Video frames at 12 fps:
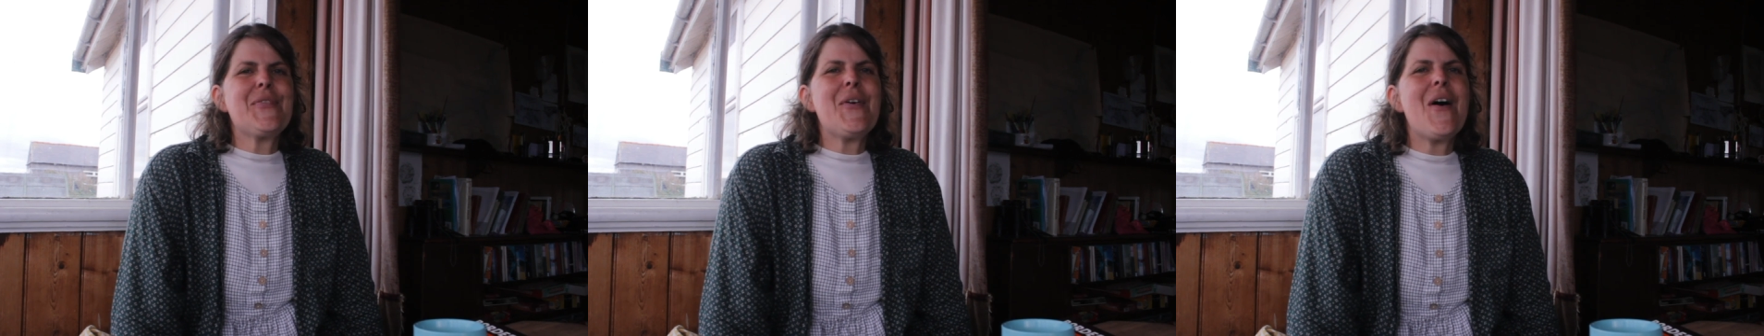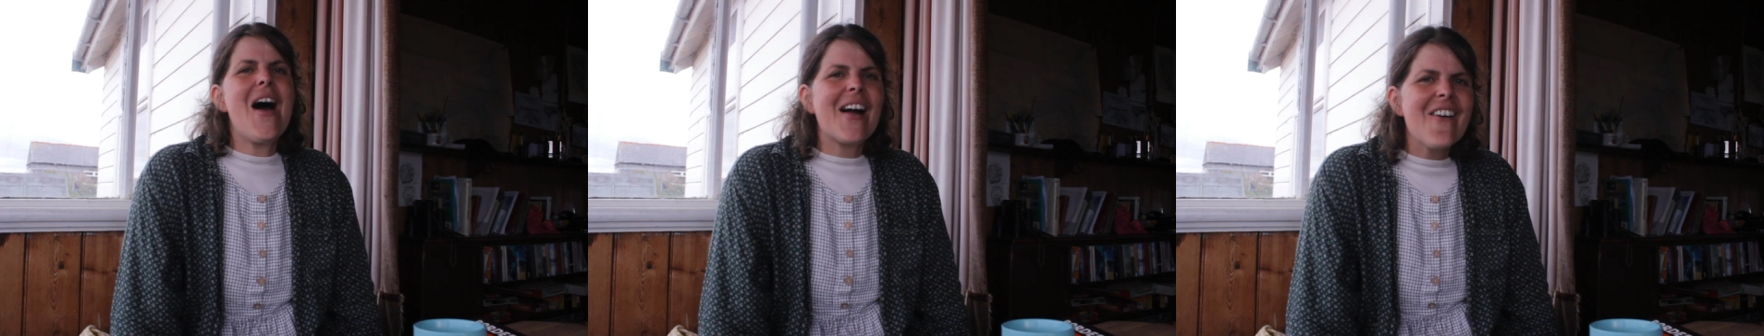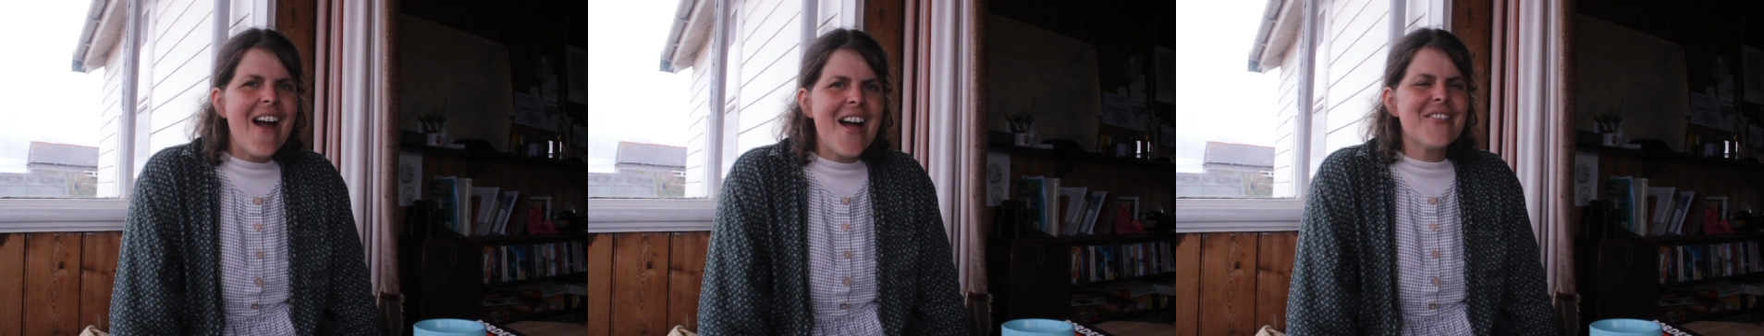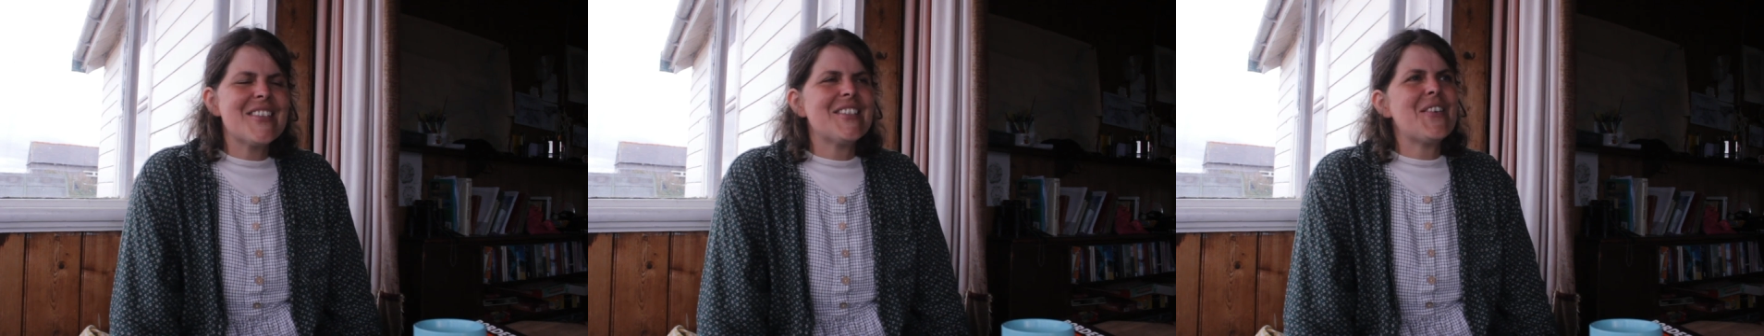for our
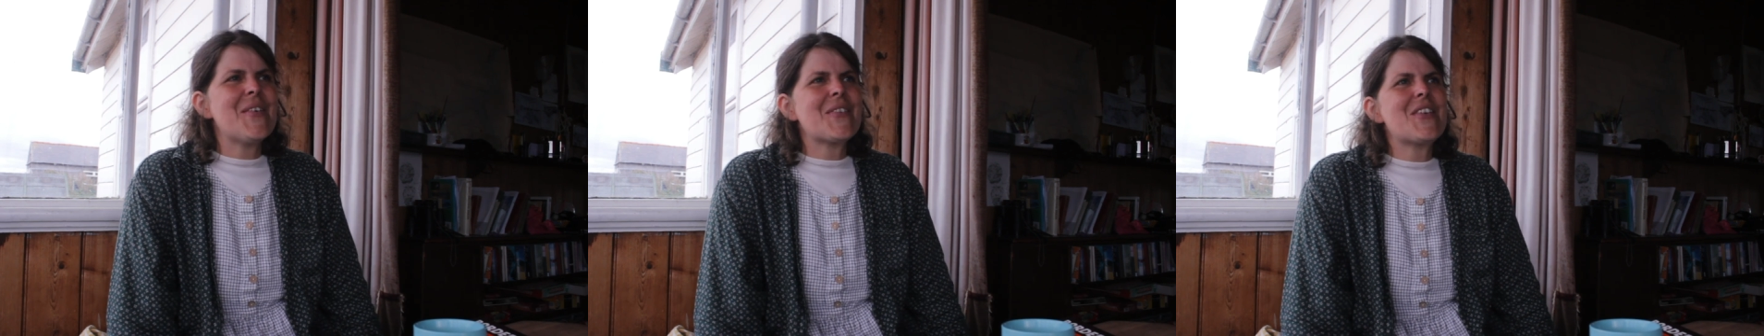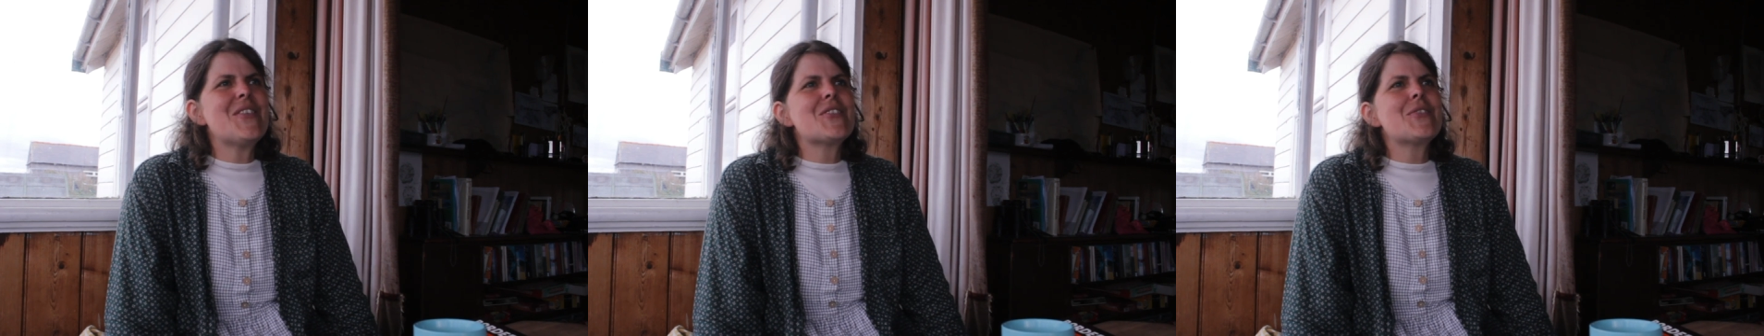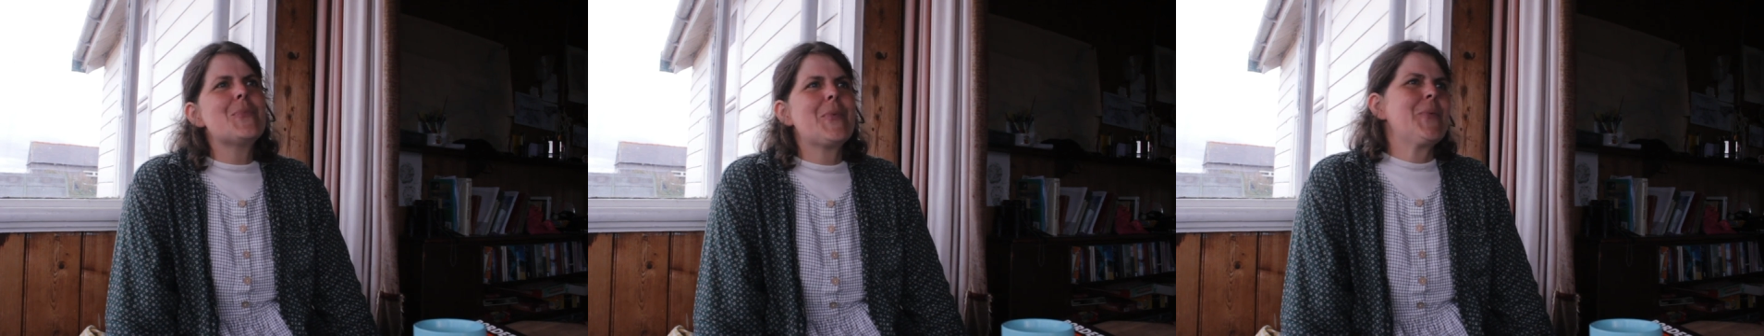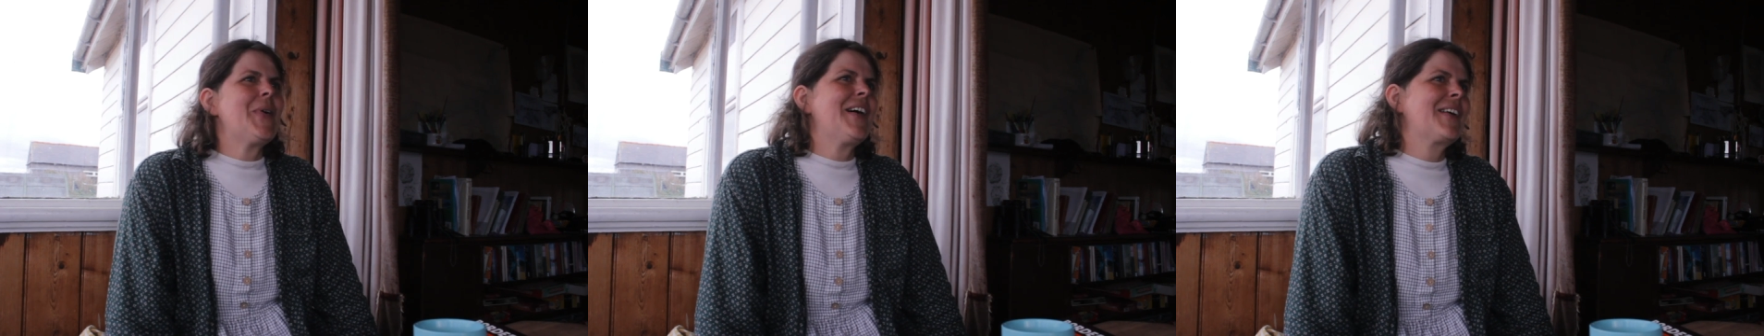craft along, you're super
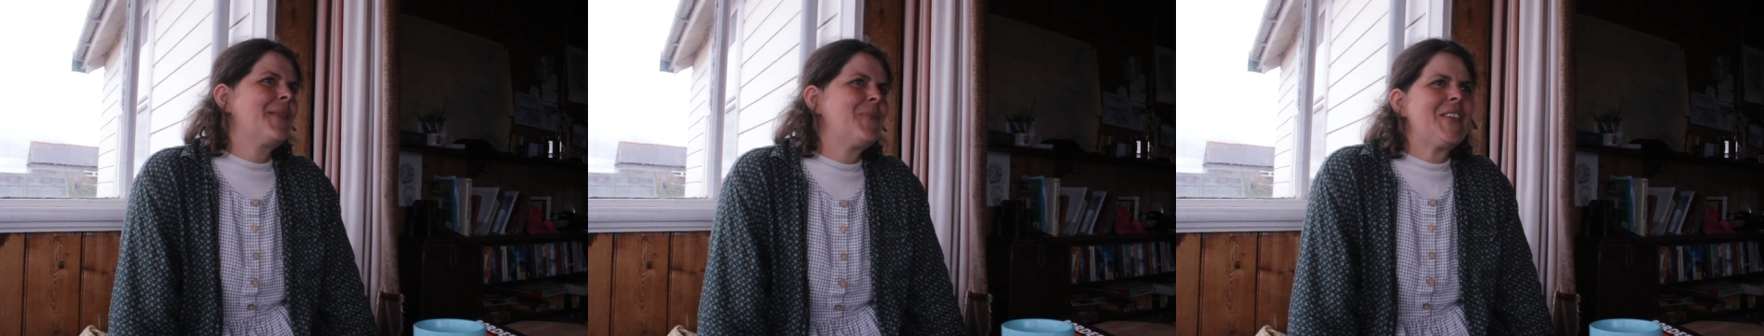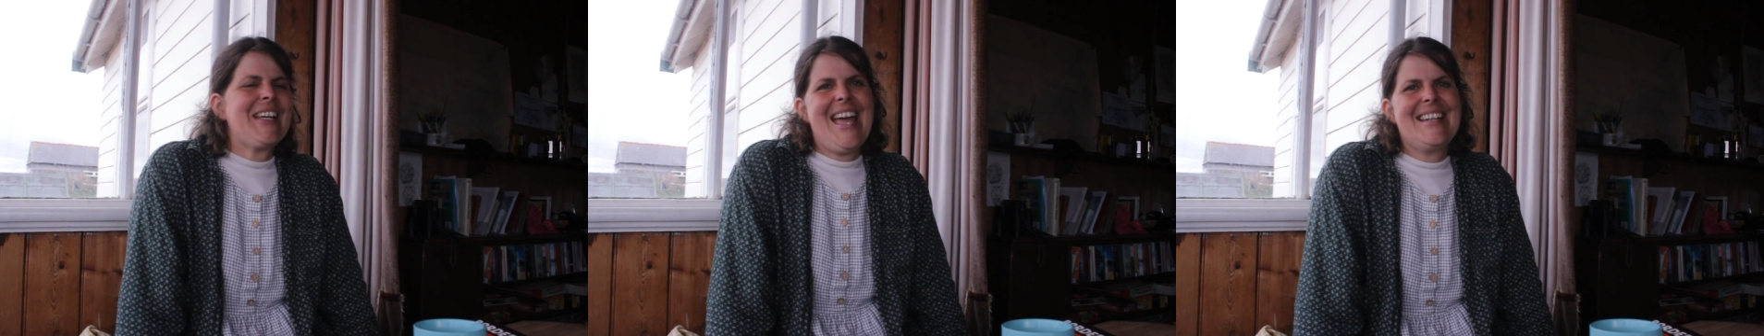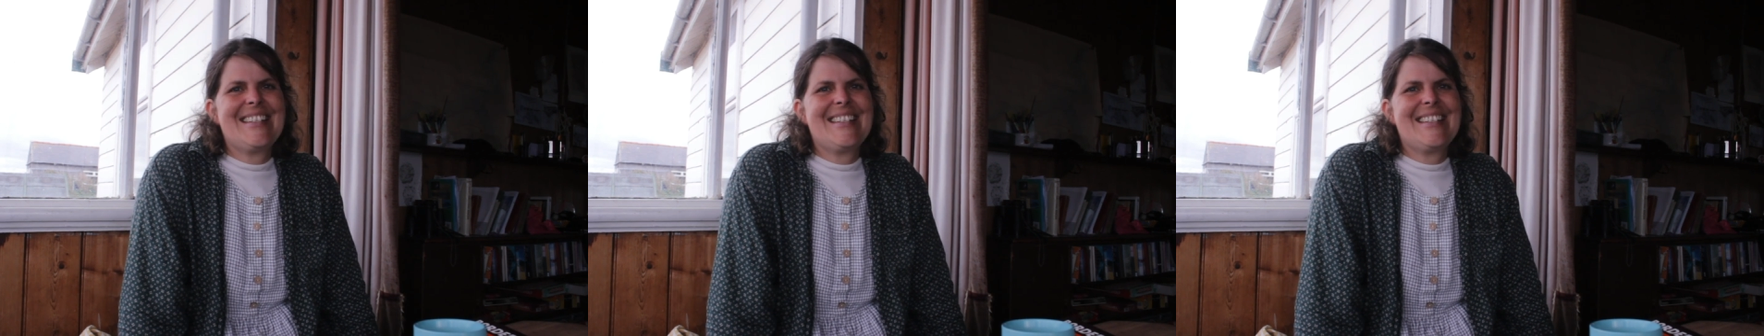welcome to get in